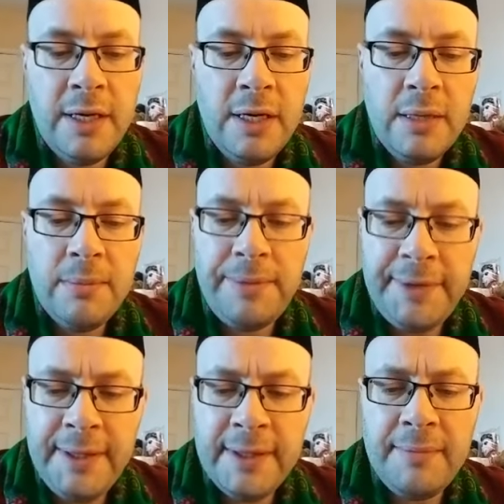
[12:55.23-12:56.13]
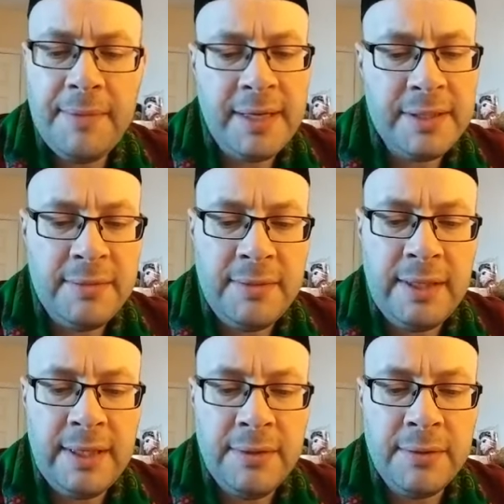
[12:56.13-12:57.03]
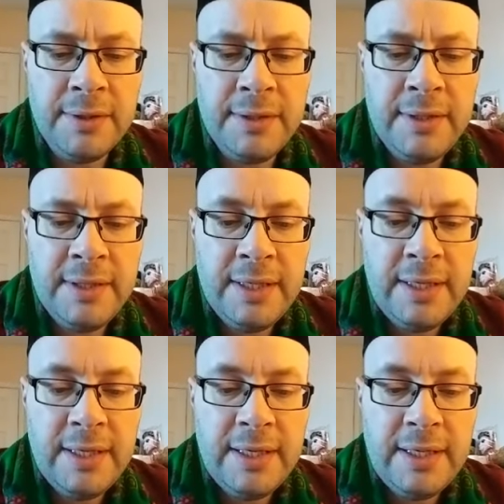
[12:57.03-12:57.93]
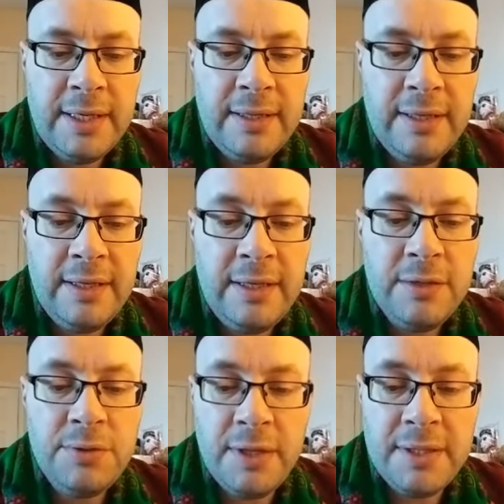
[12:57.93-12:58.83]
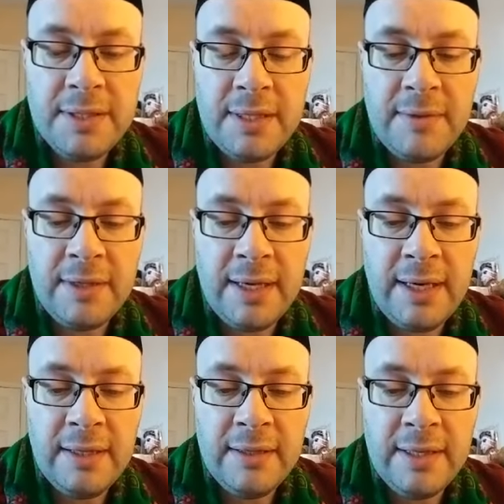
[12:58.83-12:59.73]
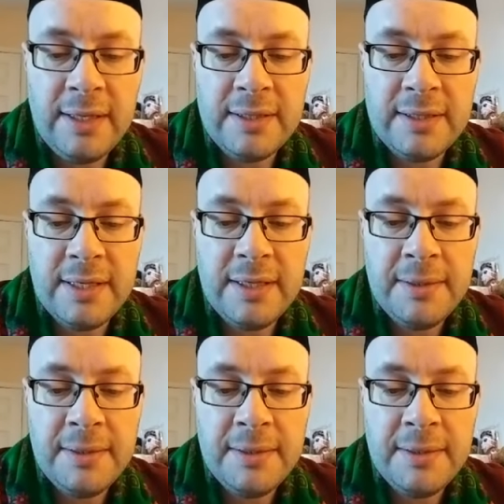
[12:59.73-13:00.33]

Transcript: "Bring them back to me," he ordered, and then he addressed them again and said,